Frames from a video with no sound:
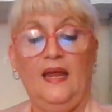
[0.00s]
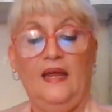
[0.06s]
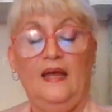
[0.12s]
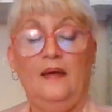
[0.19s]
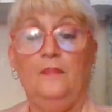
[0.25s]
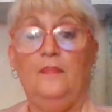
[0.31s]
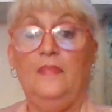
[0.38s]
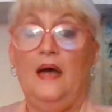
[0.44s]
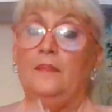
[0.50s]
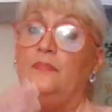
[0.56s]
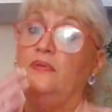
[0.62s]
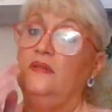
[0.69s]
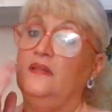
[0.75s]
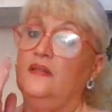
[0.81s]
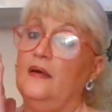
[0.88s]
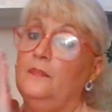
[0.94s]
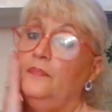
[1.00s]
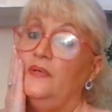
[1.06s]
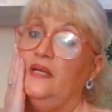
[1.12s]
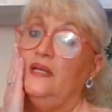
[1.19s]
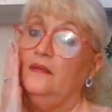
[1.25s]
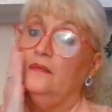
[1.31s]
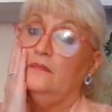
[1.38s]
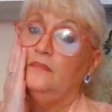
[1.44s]
And by
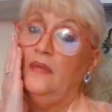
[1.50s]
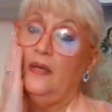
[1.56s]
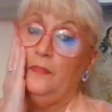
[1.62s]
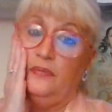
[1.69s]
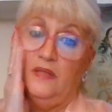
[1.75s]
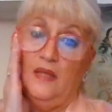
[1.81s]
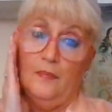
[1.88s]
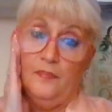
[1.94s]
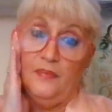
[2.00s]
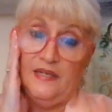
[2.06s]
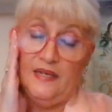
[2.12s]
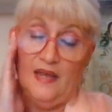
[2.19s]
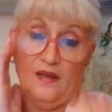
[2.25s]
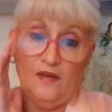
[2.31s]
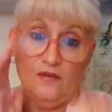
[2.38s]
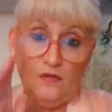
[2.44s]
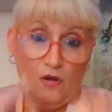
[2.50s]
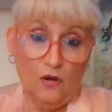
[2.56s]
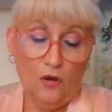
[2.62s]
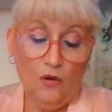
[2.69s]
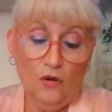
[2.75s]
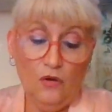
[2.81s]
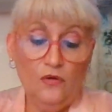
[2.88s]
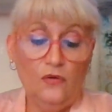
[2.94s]
plumping out
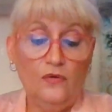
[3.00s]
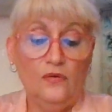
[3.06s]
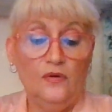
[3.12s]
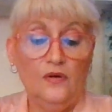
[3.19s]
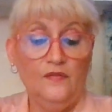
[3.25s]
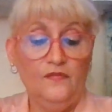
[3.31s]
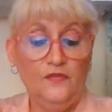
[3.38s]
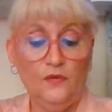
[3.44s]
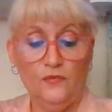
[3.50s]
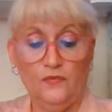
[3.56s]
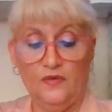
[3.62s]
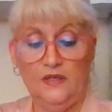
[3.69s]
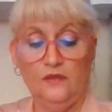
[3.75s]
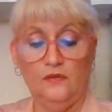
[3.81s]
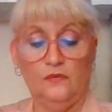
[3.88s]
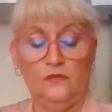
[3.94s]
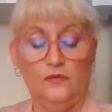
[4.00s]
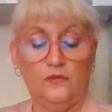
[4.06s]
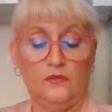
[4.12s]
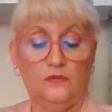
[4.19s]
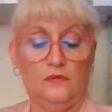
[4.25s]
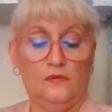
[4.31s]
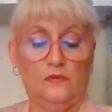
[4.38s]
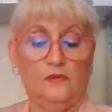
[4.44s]
all of the
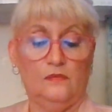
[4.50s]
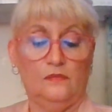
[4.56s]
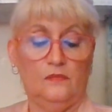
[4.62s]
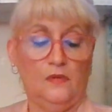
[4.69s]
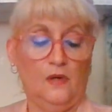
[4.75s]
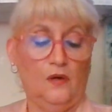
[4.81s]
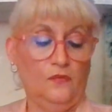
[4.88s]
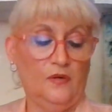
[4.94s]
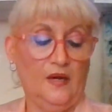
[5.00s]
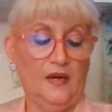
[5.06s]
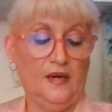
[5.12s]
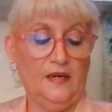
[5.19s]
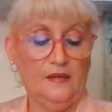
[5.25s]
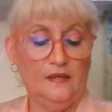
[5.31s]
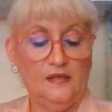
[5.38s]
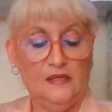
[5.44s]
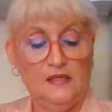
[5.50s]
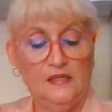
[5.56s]
wrinkles, okay.